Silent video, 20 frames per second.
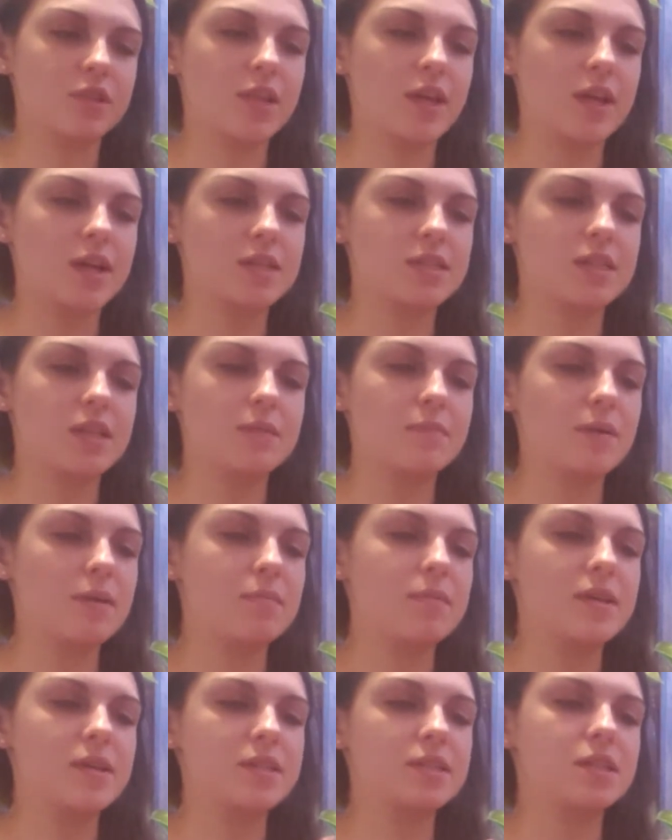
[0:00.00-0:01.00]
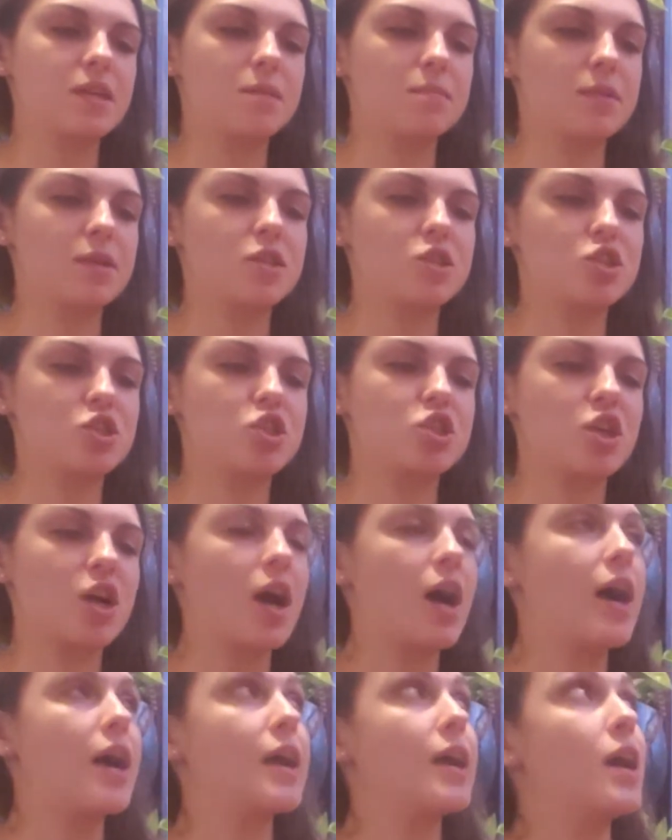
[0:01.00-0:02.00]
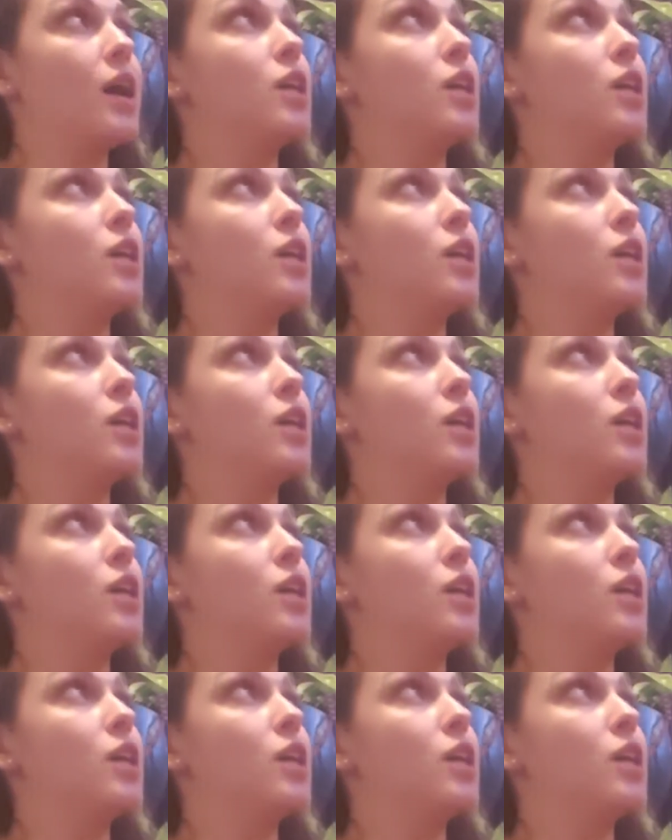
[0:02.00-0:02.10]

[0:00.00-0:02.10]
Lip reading: Like I said, maybe a timid, shy,